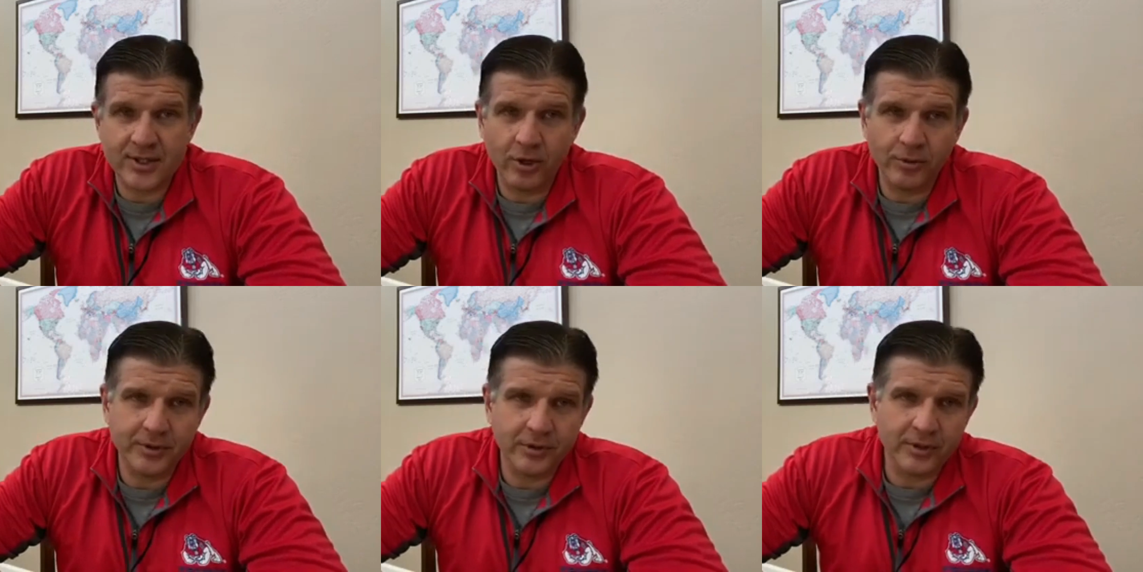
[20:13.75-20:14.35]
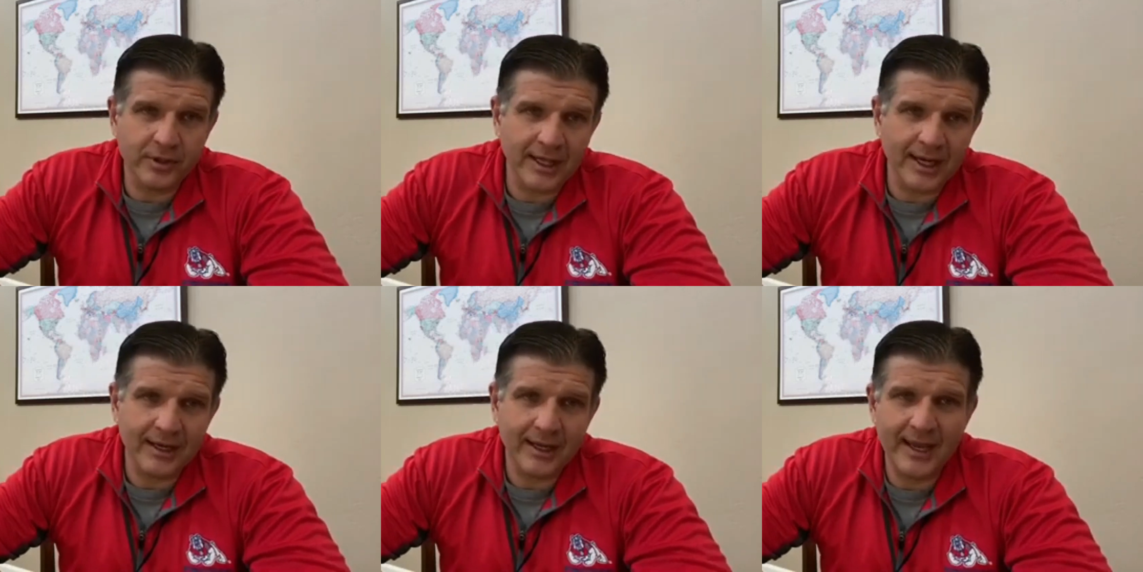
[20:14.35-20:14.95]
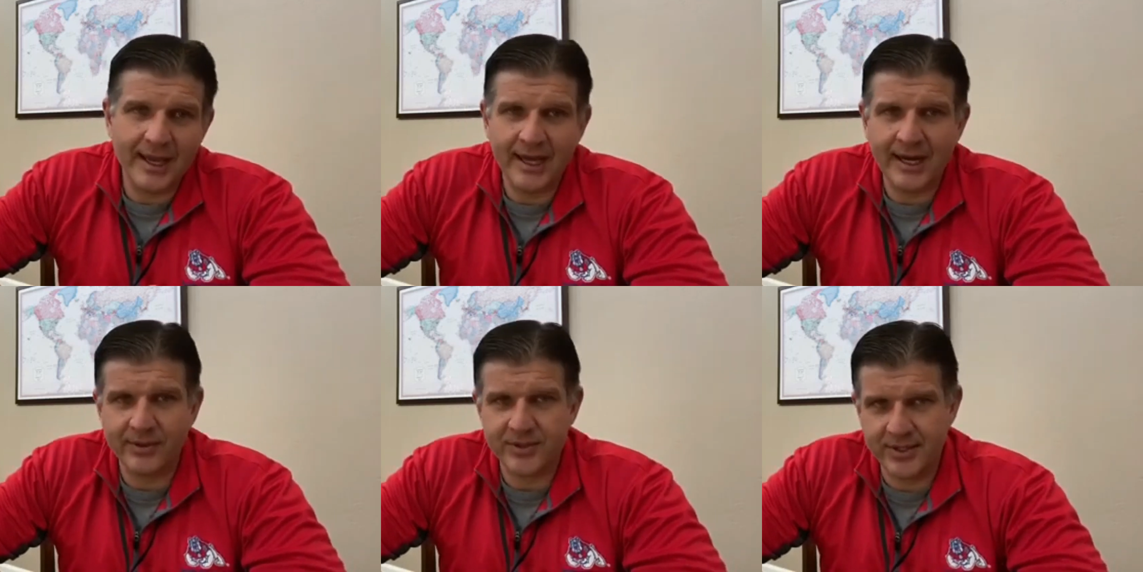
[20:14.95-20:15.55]
I hope you learned a lot,
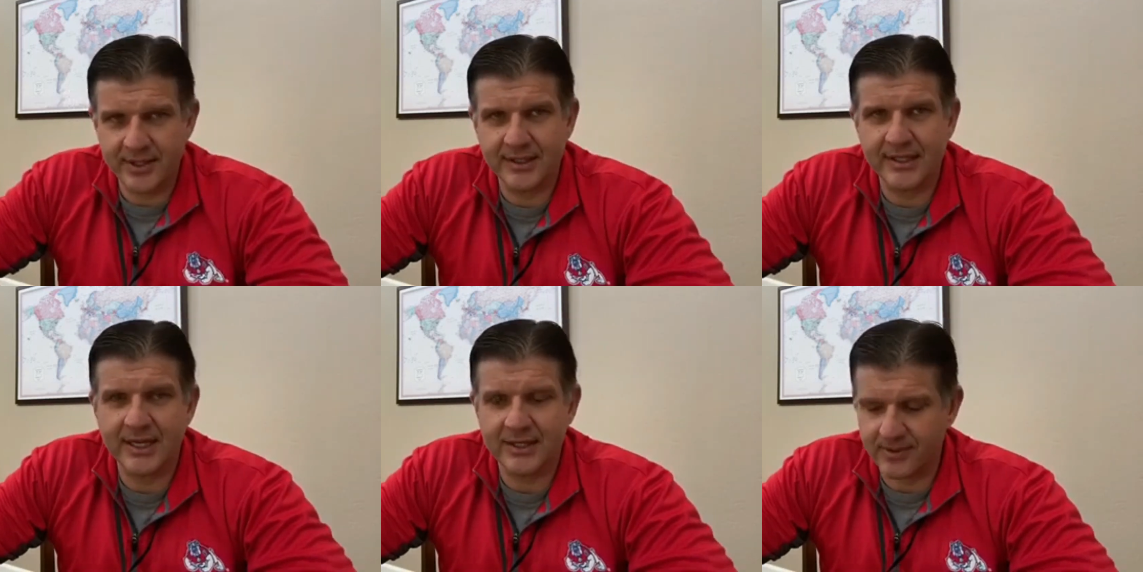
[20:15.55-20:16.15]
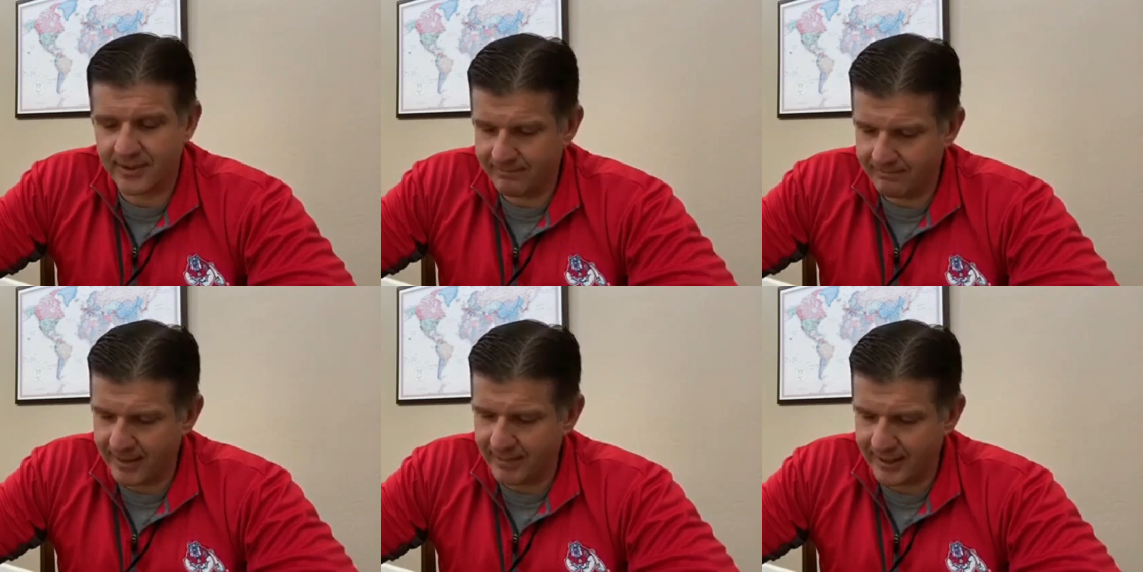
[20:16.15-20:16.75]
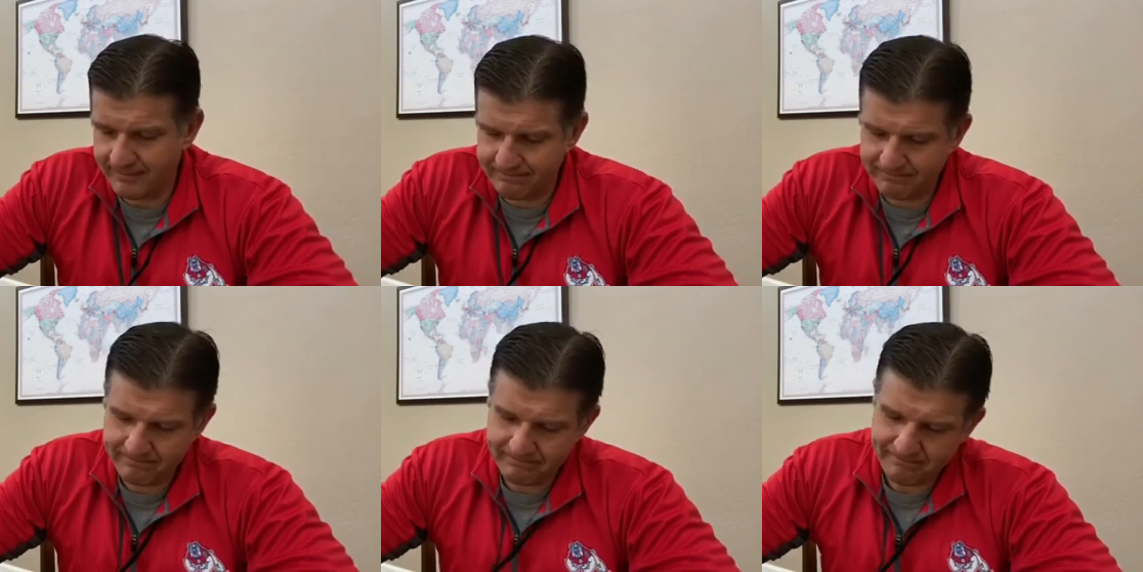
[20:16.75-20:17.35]
and I will see you on the next one. Bye-bye.